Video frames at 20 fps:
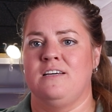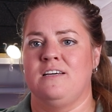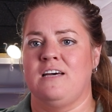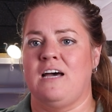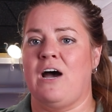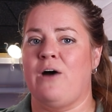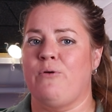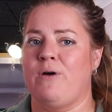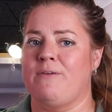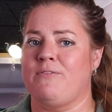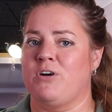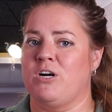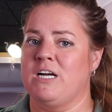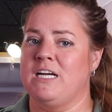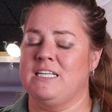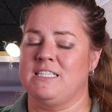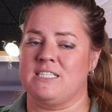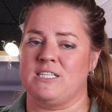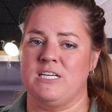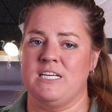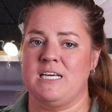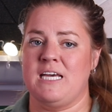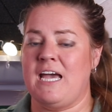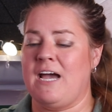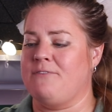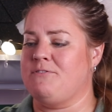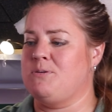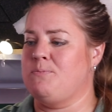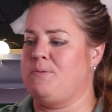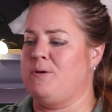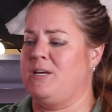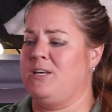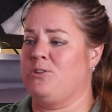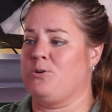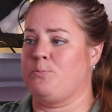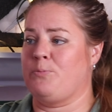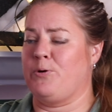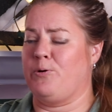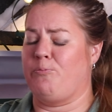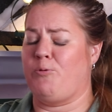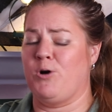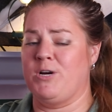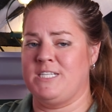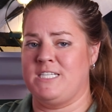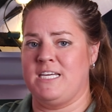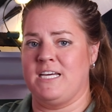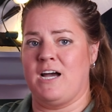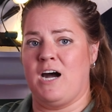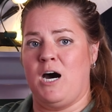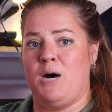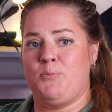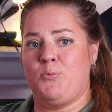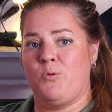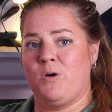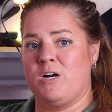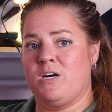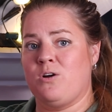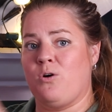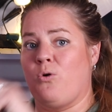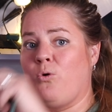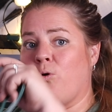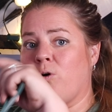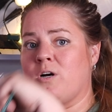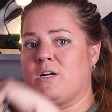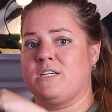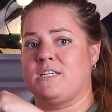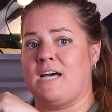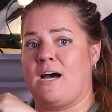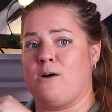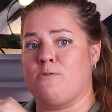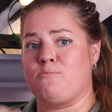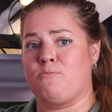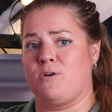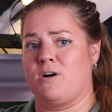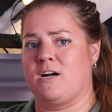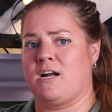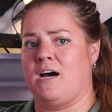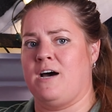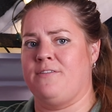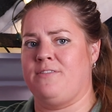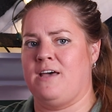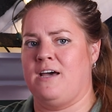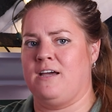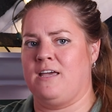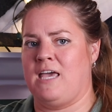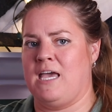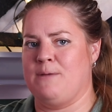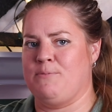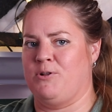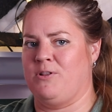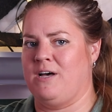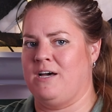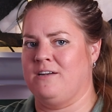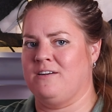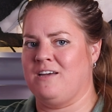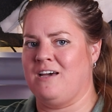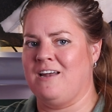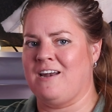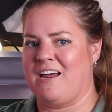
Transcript: However, it's gonna have to be either pointing upward or downward on that gable end,